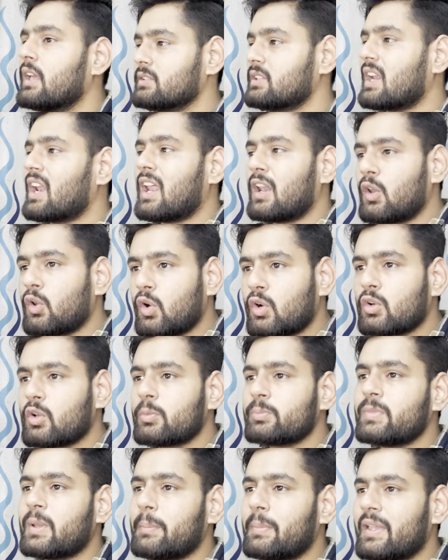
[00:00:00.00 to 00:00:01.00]
There are a lot
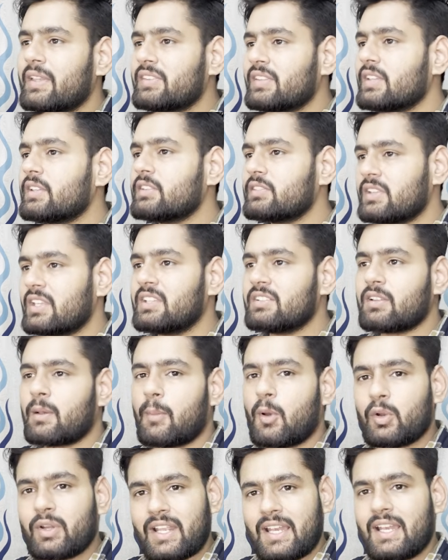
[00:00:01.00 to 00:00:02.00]
of the basic things
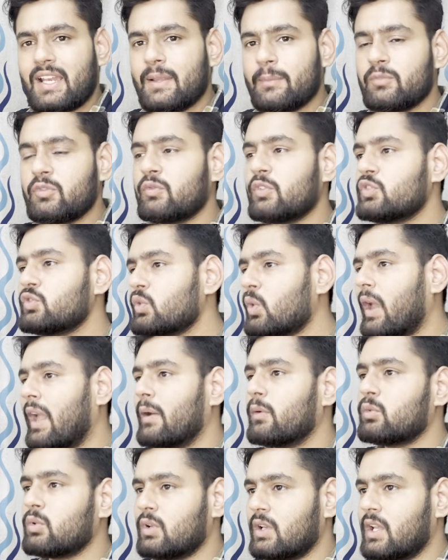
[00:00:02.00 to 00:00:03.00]
about LLMs which you
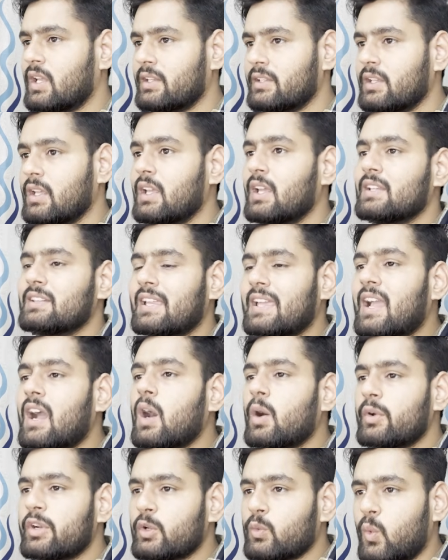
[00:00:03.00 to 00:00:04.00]
have to learn, like
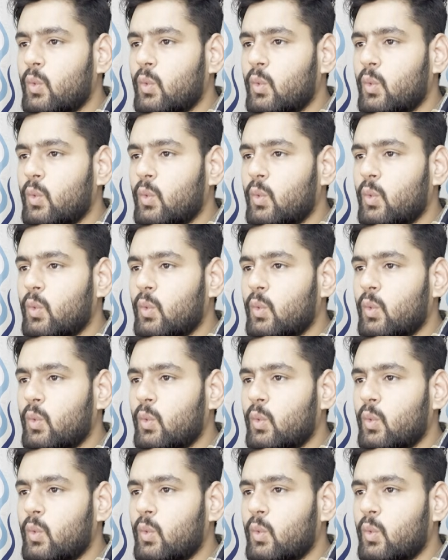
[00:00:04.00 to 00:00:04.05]
how it